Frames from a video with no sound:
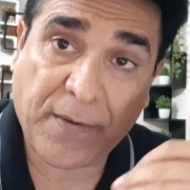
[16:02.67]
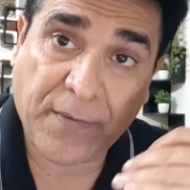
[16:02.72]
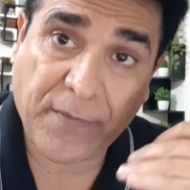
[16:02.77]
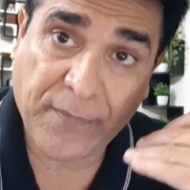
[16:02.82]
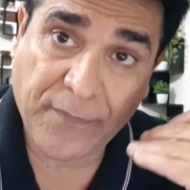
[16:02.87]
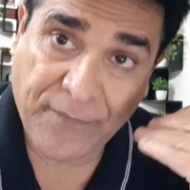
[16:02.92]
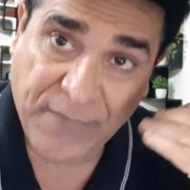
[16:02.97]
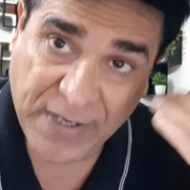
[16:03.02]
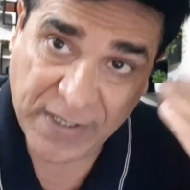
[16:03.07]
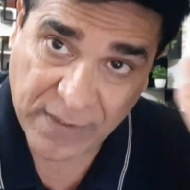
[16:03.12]

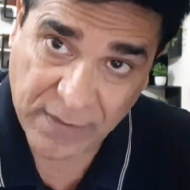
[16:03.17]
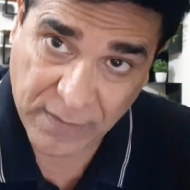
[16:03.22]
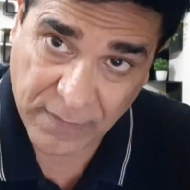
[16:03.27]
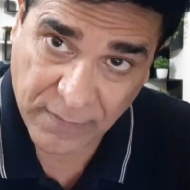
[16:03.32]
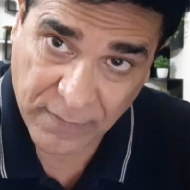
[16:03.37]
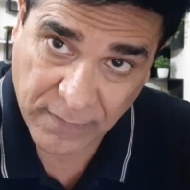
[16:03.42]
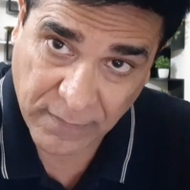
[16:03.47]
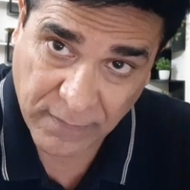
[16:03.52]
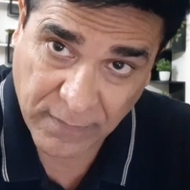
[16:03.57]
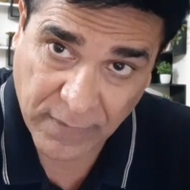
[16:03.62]
with
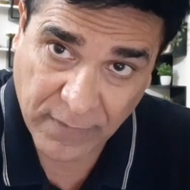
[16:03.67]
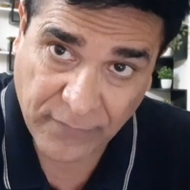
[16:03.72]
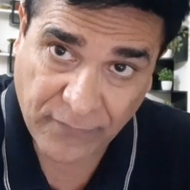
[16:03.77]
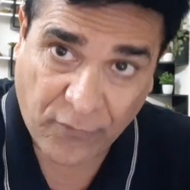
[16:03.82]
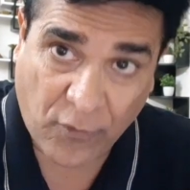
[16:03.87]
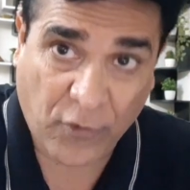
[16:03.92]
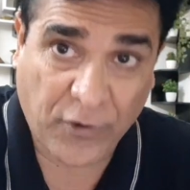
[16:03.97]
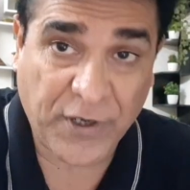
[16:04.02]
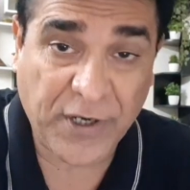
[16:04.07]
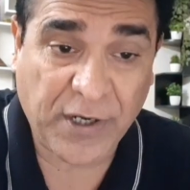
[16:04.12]

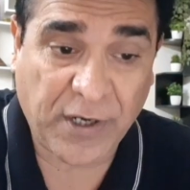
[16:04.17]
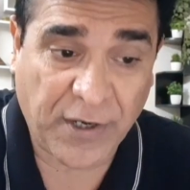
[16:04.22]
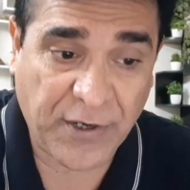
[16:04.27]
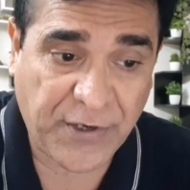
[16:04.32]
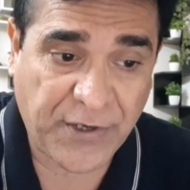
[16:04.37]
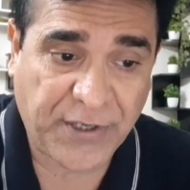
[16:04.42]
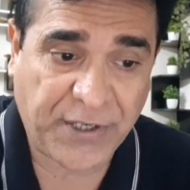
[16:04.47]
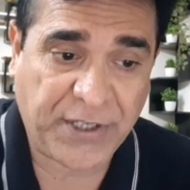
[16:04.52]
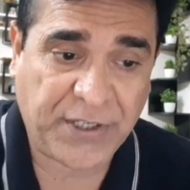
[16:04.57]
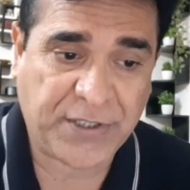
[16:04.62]
foreign
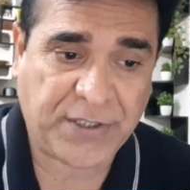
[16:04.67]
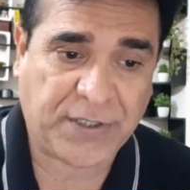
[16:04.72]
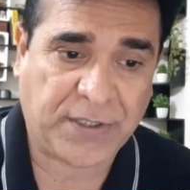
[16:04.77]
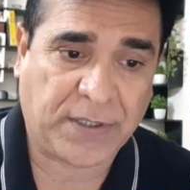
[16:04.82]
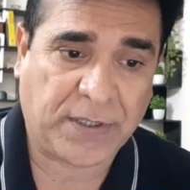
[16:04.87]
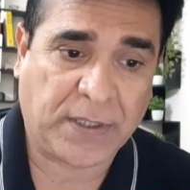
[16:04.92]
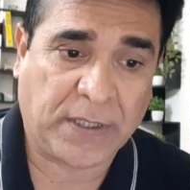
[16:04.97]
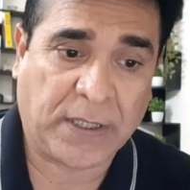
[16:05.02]
countries,